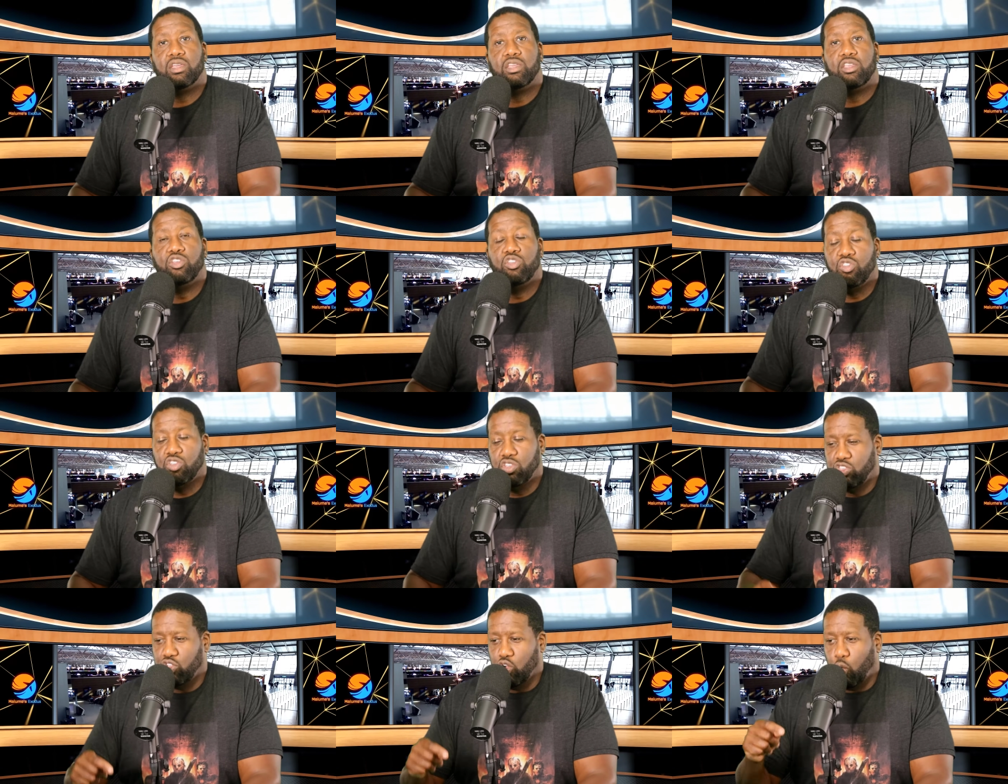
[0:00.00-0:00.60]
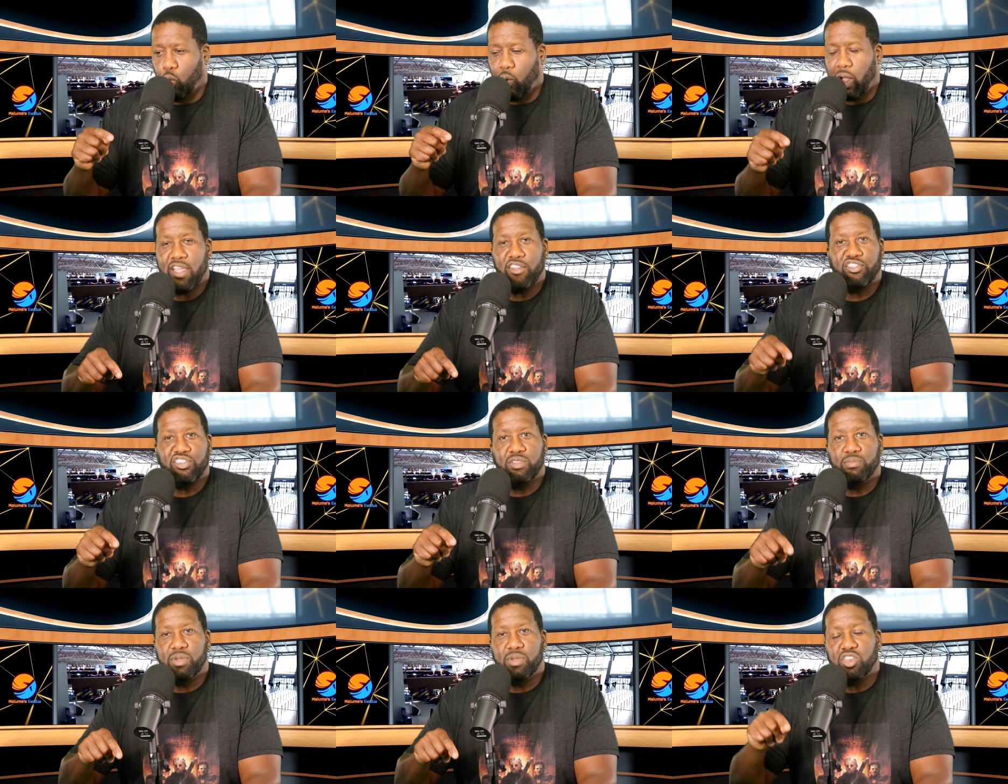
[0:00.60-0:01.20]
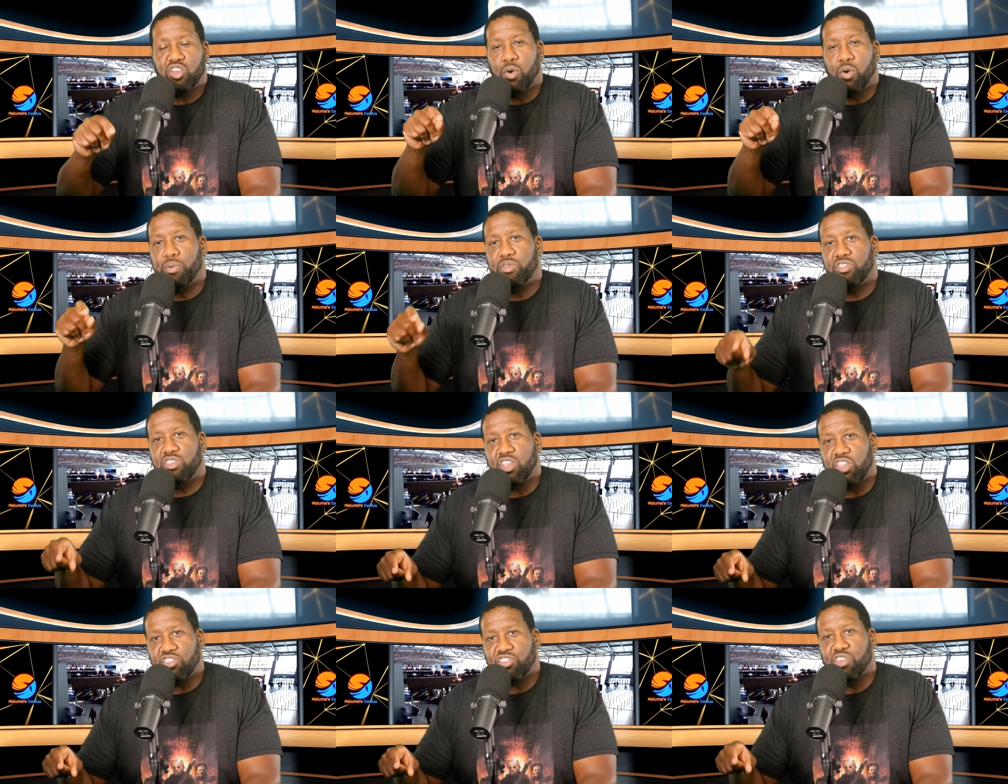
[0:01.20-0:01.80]
Your wife shouldn't be in no
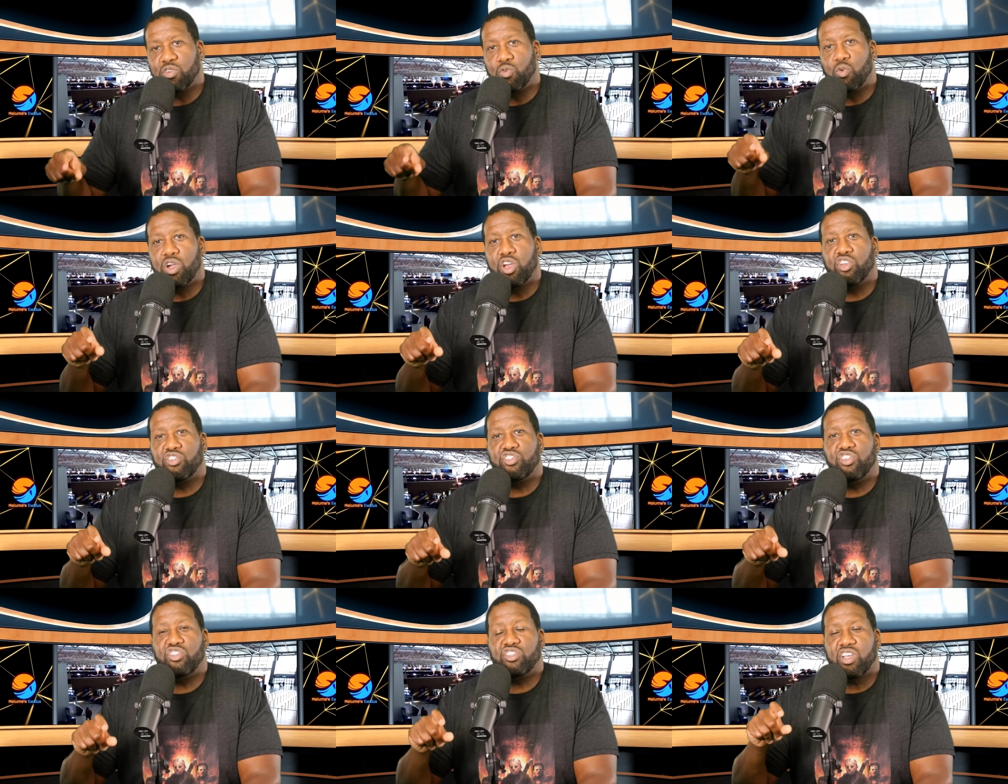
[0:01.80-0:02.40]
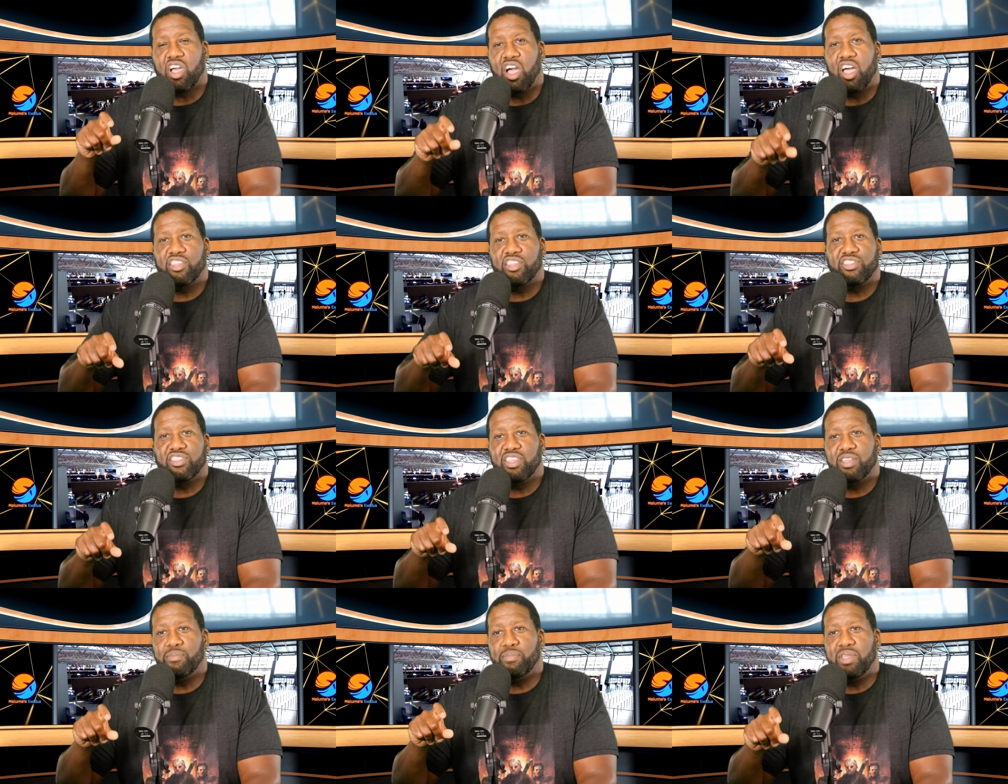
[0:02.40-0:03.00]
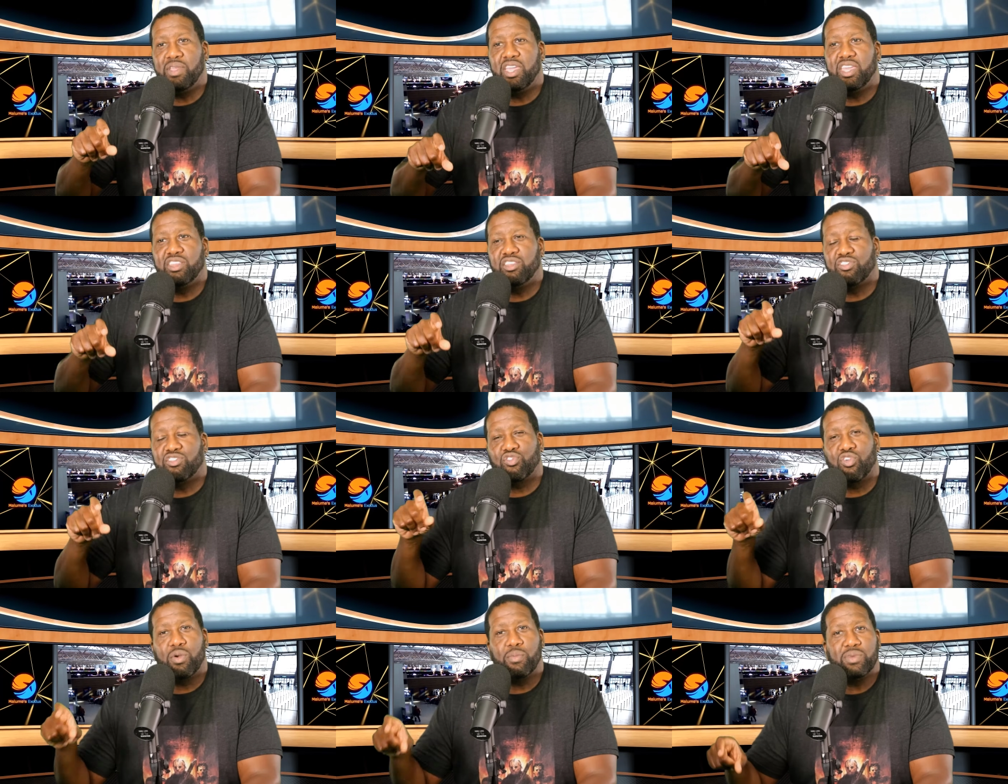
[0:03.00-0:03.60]
position where she's constantly being
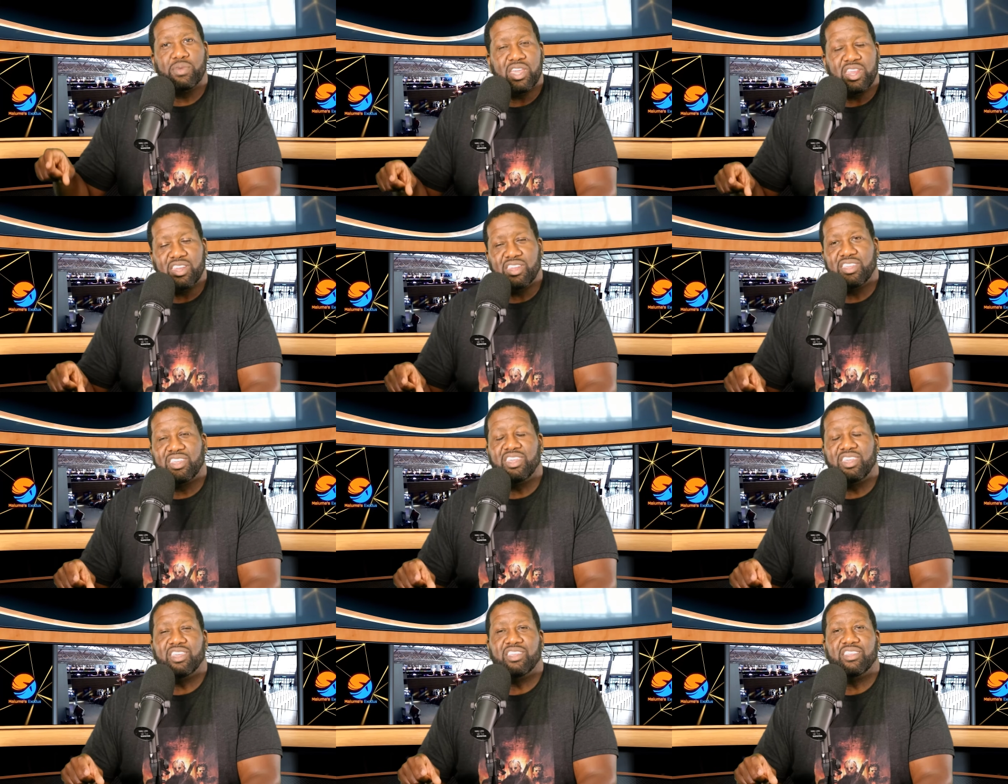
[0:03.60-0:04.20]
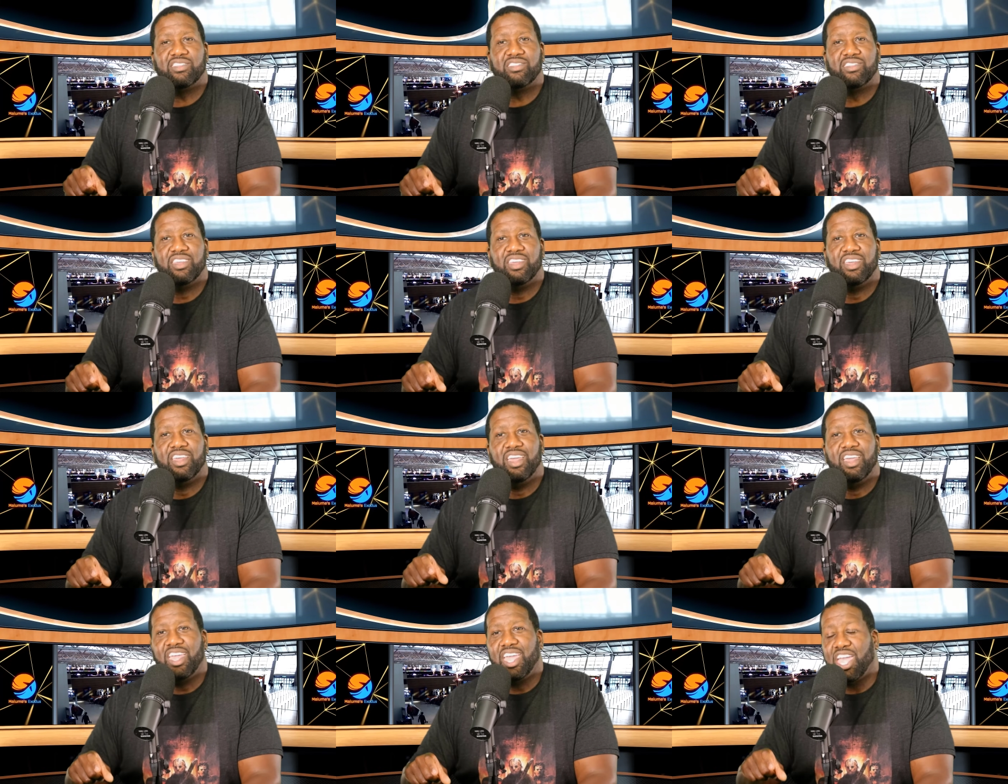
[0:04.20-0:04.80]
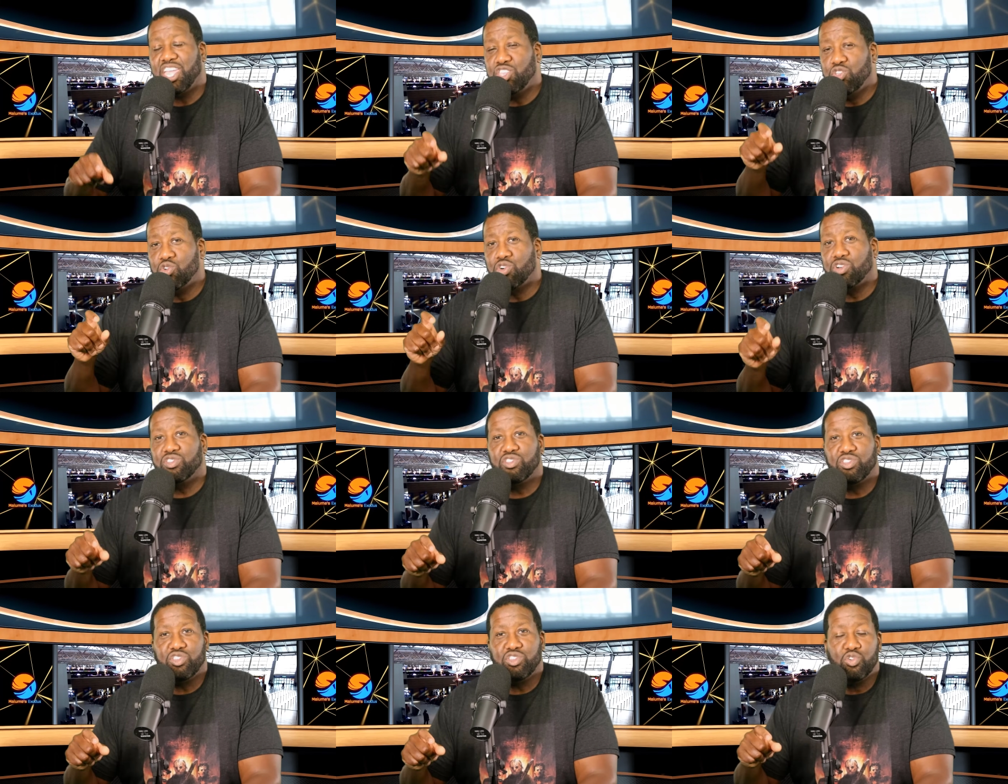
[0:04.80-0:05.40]
discriminated against. And
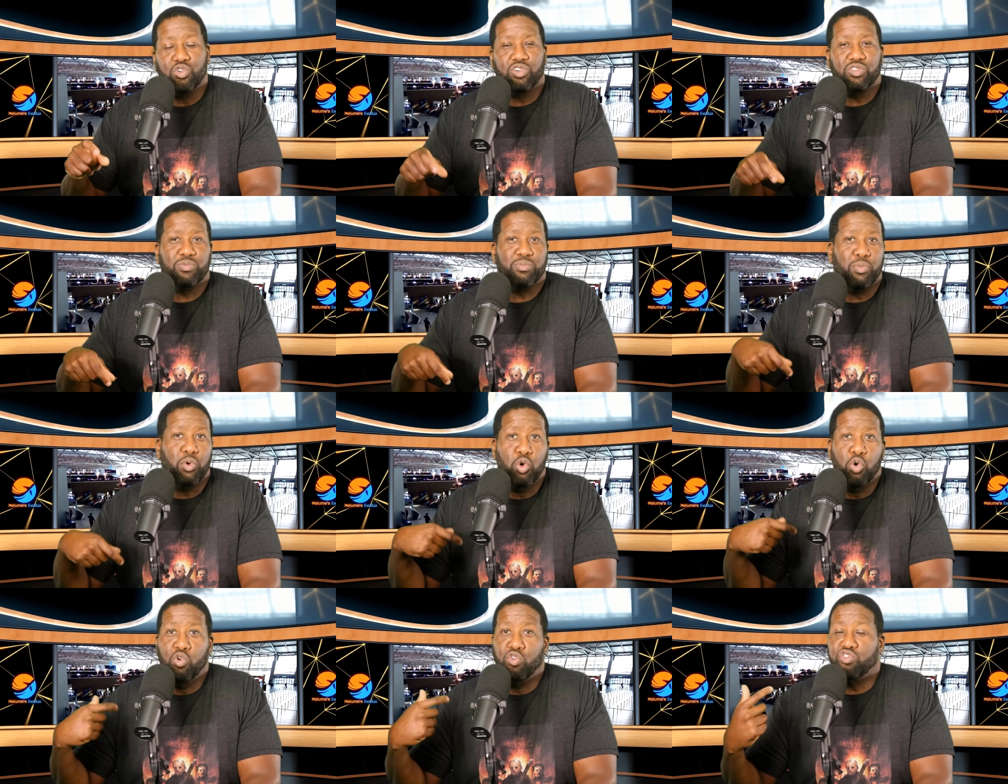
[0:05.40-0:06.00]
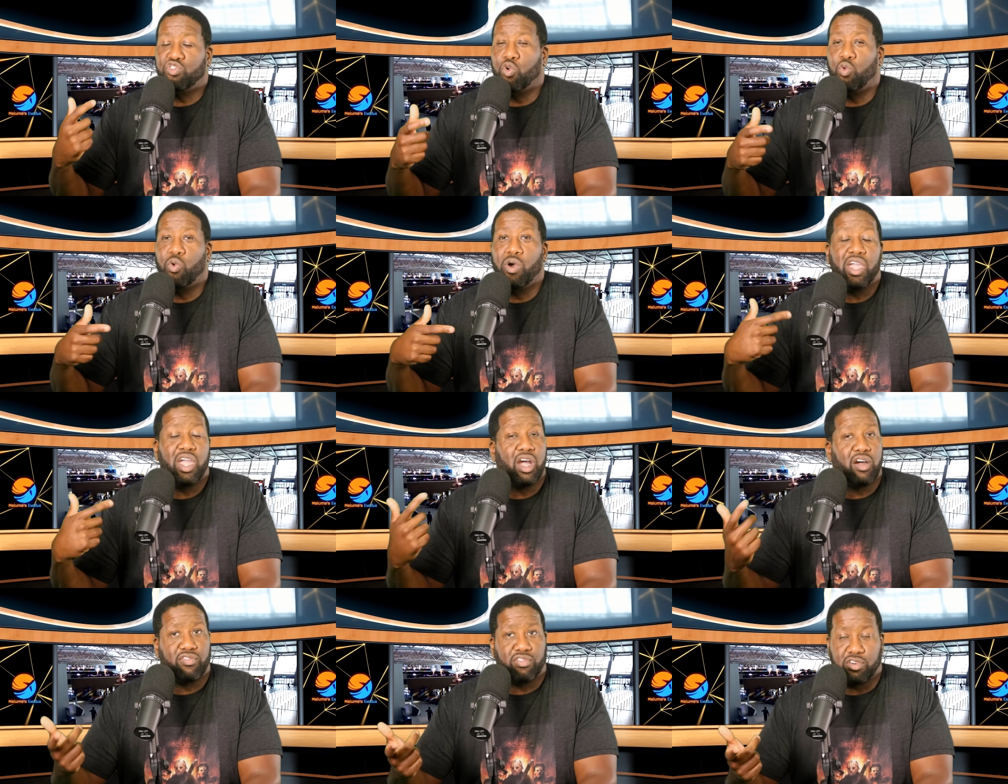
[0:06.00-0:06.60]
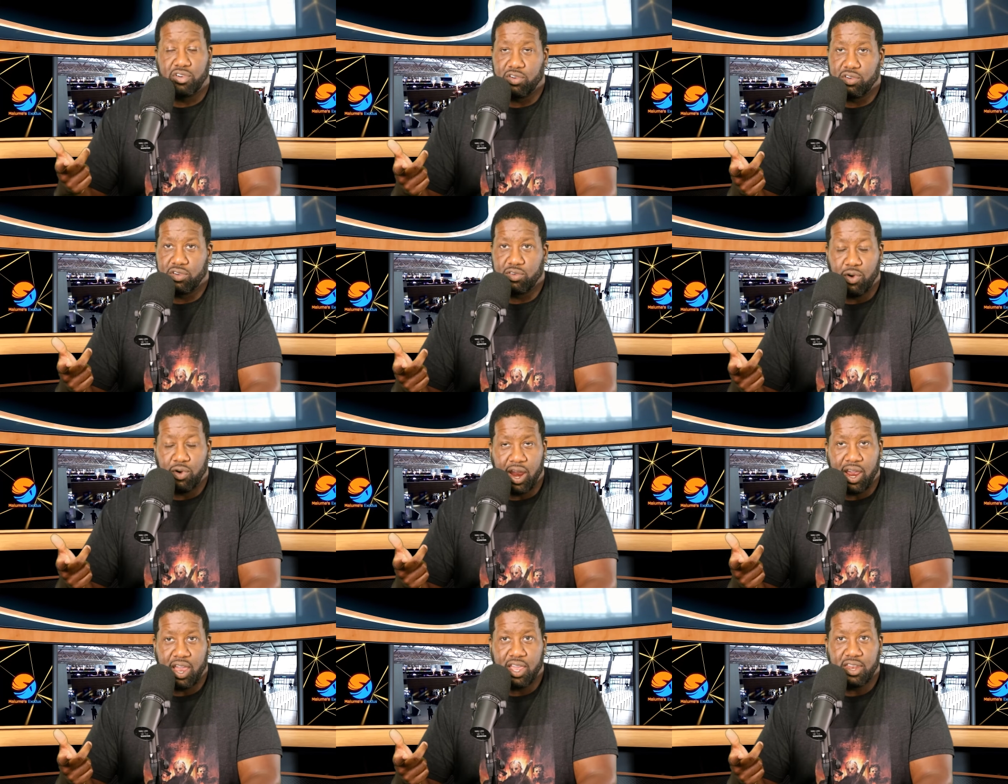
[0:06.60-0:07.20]
you can move to wherever,
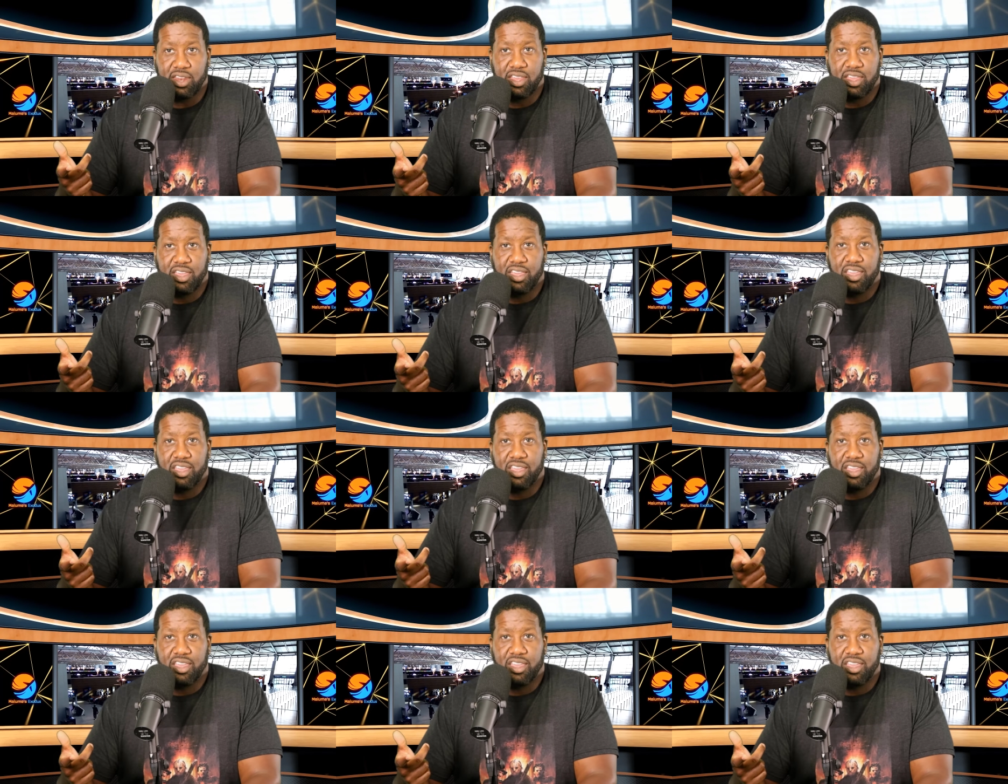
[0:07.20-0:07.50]
right?